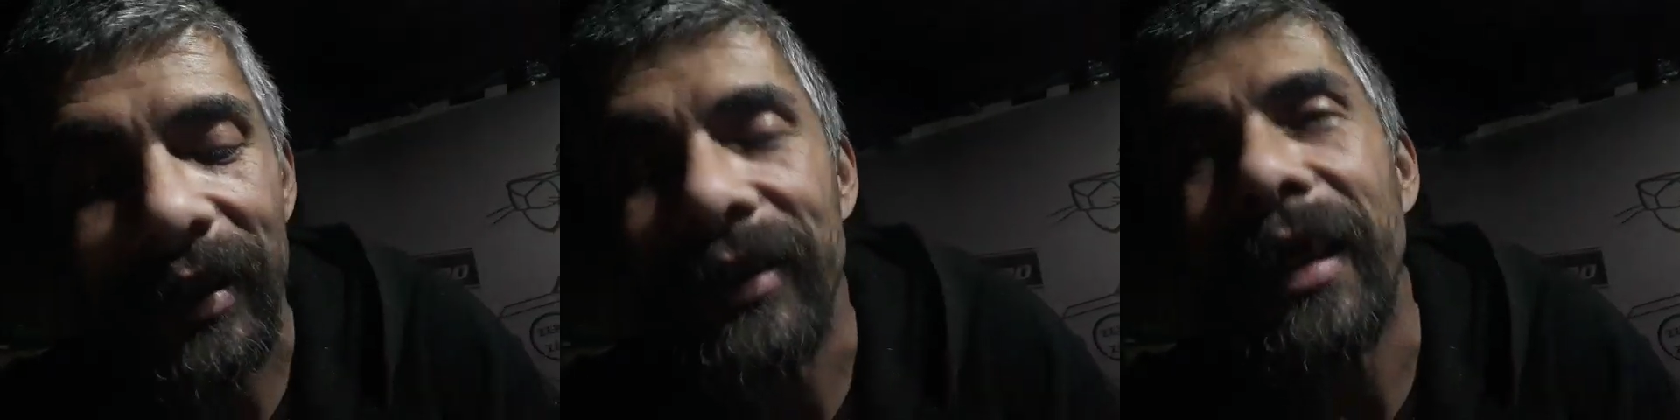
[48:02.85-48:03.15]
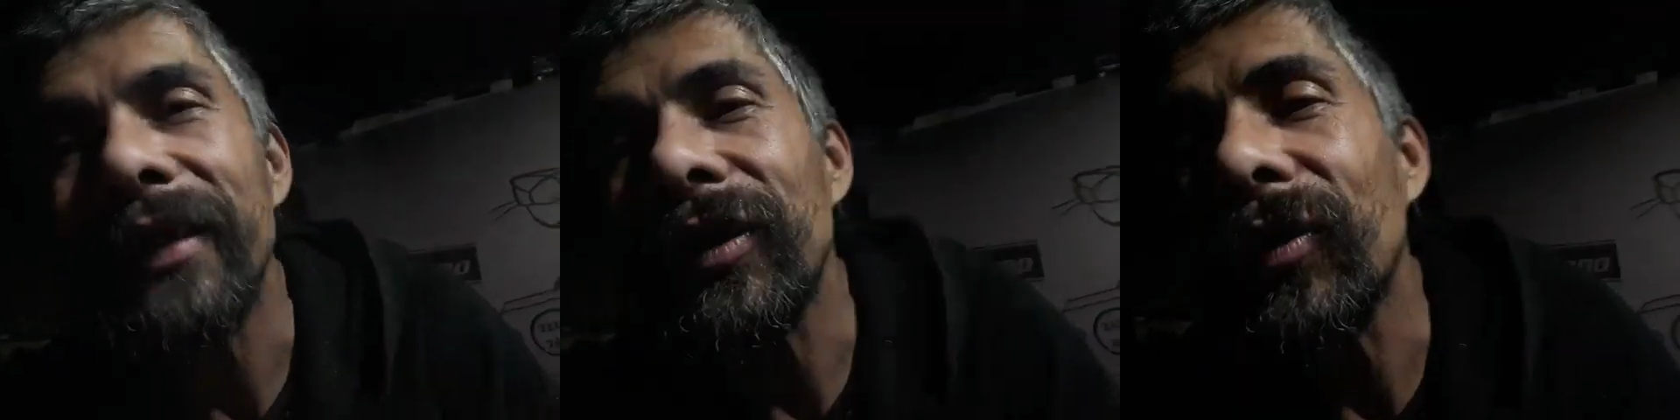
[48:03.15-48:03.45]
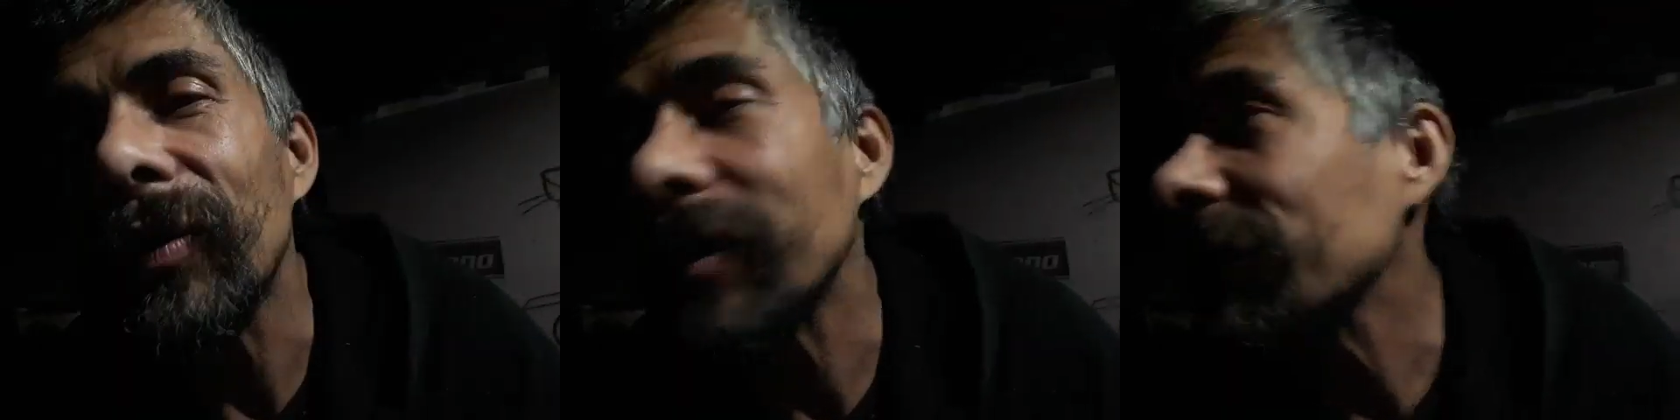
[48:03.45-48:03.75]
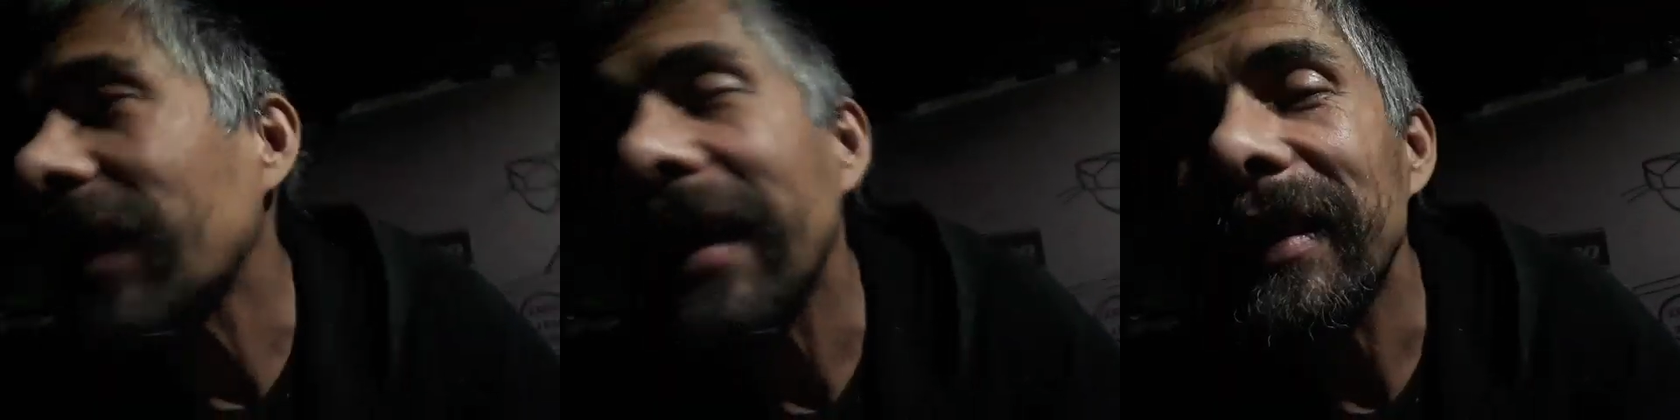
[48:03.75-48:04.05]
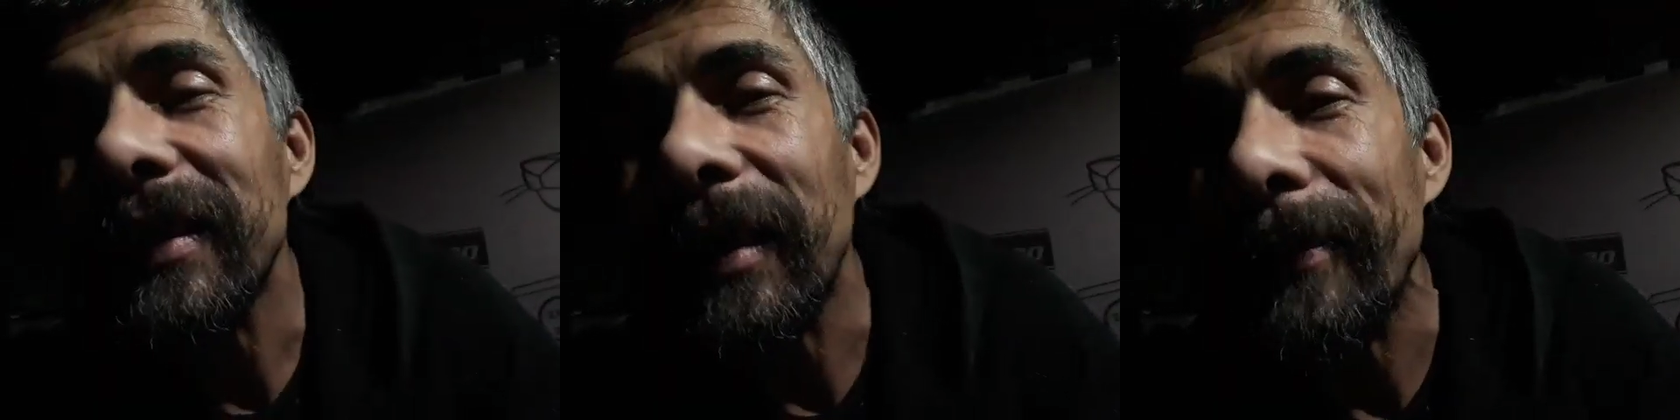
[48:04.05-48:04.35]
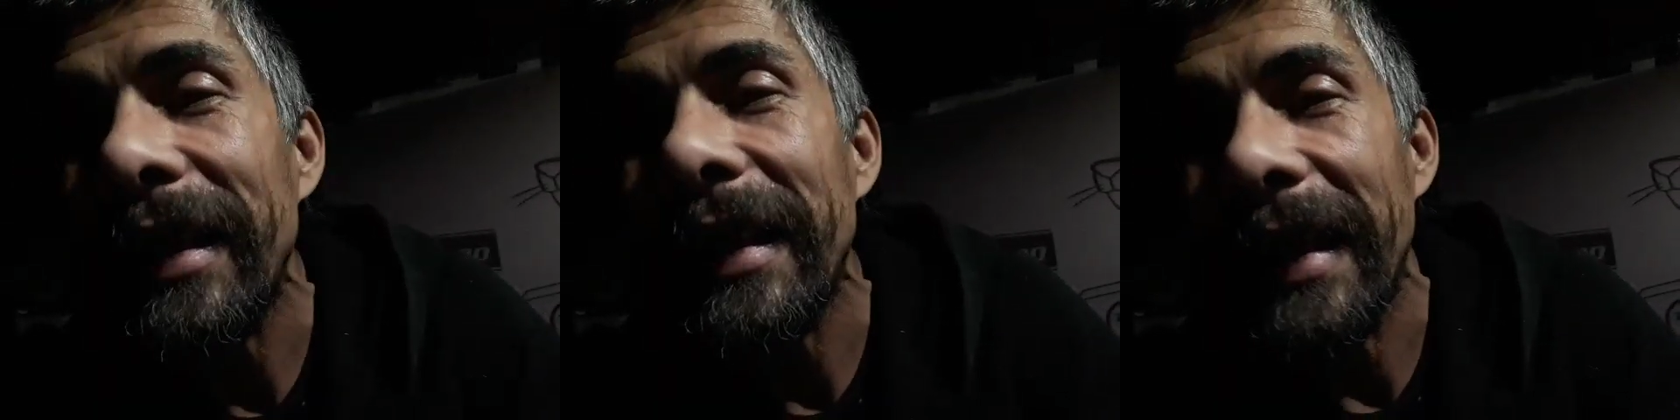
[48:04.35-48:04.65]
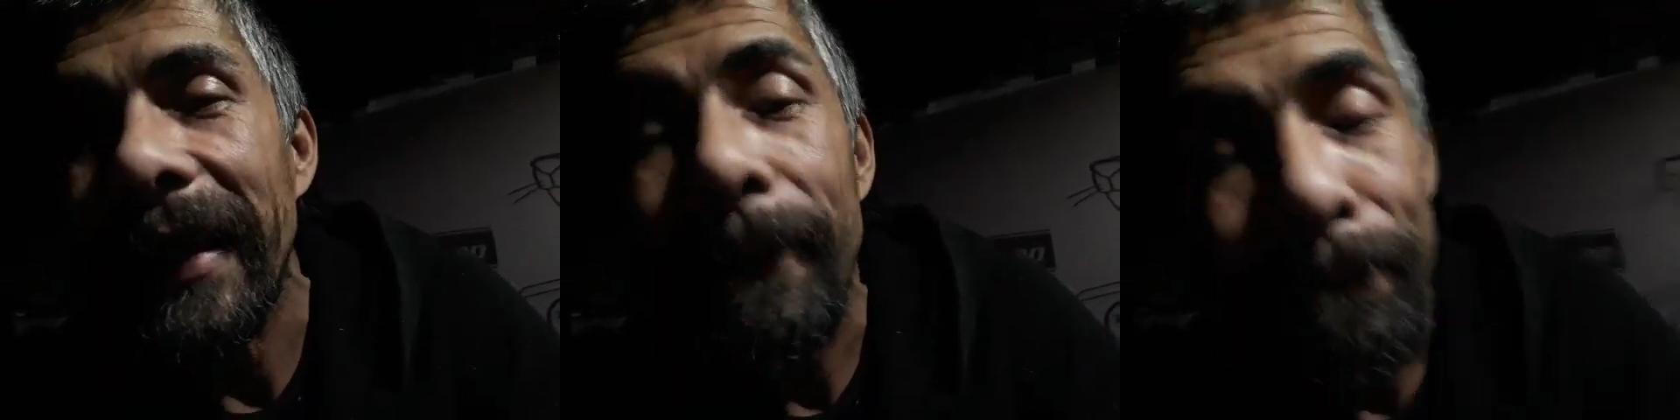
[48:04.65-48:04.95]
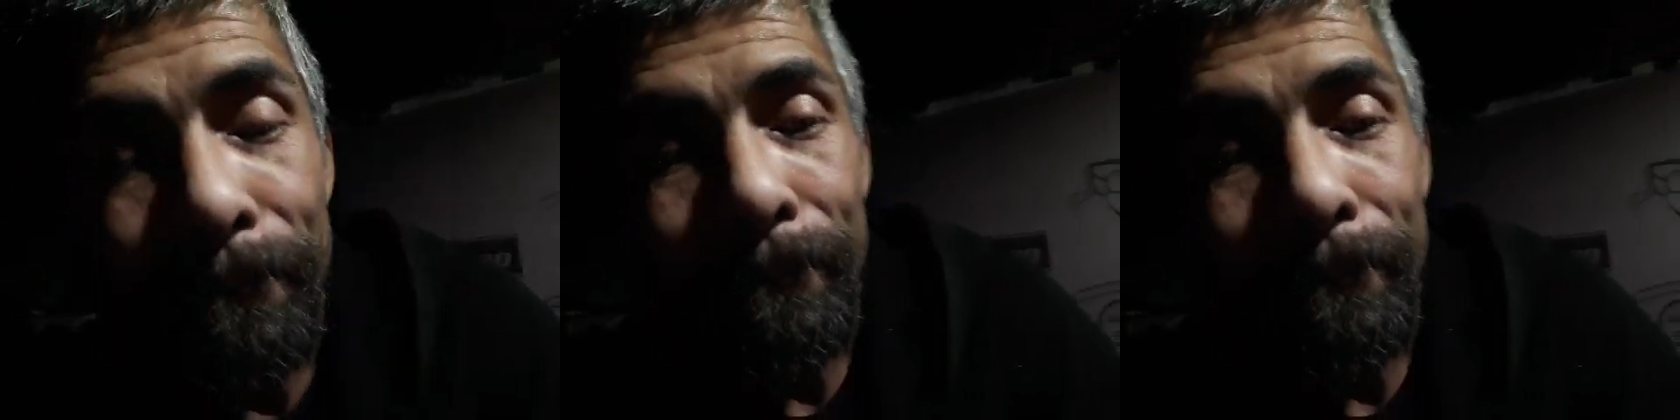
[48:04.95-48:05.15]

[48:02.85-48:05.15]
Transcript: He's at the door crying to come in again.